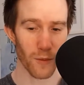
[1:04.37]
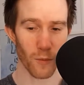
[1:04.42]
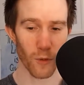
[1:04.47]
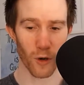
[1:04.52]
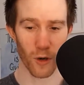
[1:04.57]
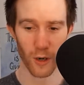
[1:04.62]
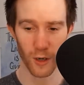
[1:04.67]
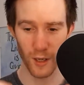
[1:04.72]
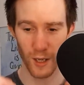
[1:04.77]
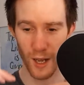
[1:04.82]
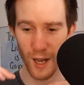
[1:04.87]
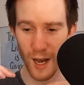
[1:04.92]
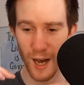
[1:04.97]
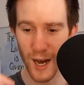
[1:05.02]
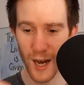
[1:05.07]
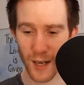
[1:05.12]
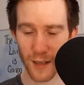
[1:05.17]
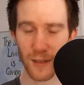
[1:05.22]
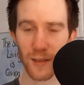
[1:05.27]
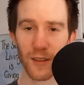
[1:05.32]
work,
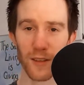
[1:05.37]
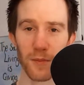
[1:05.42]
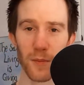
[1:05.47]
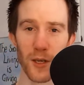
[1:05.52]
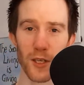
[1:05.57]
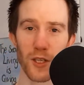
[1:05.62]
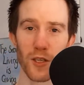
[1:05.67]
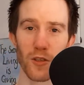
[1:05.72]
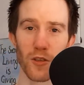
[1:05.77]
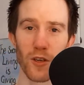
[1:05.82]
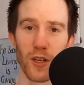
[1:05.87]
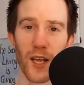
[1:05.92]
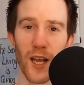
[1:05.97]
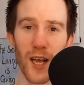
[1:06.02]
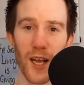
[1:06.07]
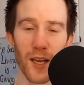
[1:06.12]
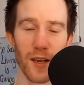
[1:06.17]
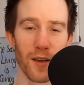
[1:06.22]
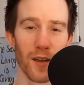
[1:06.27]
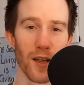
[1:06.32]
hustle as much as you
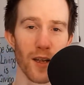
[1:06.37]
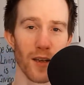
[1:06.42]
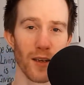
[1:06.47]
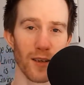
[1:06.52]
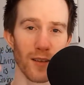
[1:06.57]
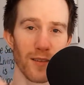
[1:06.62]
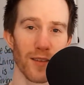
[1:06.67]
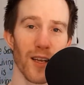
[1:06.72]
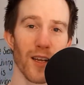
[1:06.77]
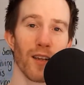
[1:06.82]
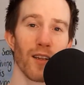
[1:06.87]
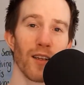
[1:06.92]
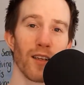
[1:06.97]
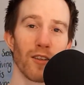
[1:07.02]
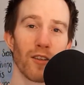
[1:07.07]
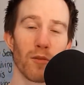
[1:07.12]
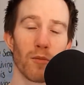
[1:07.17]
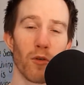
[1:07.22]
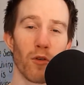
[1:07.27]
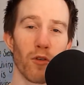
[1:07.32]
can, because that'll lead
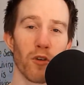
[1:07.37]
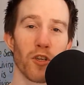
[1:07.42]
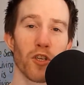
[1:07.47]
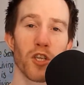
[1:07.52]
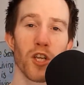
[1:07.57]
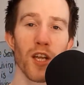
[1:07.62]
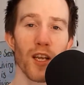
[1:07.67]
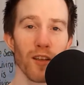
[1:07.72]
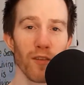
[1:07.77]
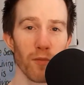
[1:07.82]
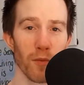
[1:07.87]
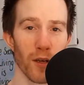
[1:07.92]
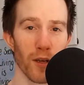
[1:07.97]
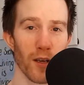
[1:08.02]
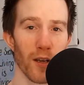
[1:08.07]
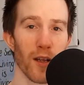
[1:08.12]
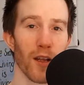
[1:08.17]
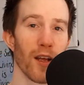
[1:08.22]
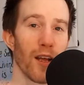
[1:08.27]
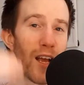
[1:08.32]
to more achievement.
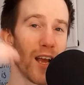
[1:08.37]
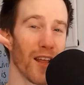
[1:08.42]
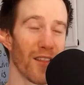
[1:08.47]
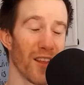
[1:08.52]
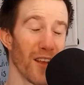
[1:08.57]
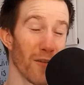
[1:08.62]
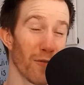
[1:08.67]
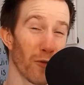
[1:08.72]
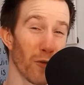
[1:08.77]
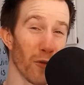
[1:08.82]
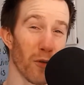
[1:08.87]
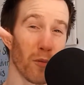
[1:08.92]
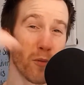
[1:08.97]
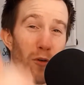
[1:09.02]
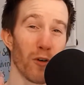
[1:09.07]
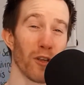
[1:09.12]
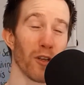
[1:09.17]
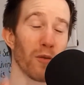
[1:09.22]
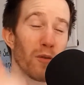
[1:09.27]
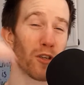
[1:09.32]
And therefore, the
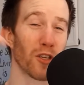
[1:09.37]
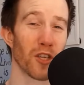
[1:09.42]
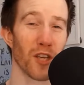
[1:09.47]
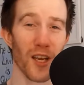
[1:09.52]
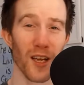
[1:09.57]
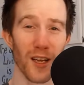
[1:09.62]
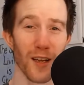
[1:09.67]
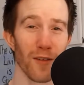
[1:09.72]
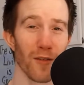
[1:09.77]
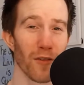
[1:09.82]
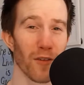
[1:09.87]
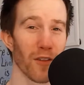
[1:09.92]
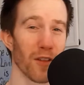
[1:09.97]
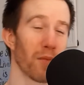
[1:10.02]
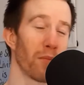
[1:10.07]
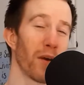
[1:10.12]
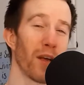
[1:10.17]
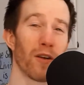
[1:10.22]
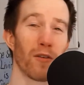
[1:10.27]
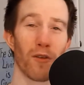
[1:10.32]
more you achieve, the
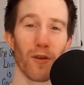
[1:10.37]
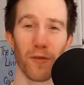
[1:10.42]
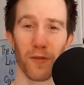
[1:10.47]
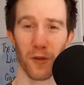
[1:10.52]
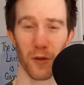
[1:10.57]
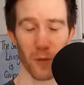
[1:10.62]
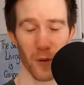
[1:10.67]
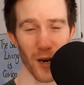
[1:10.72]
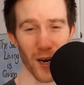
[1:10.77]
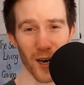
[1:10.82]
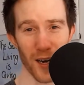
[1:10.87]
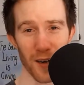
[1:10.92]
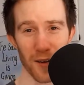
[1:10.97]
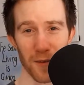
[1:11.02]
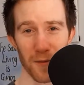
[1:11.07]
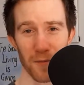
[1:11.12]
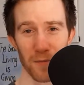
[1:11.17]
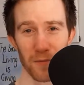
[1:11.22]
better off you are.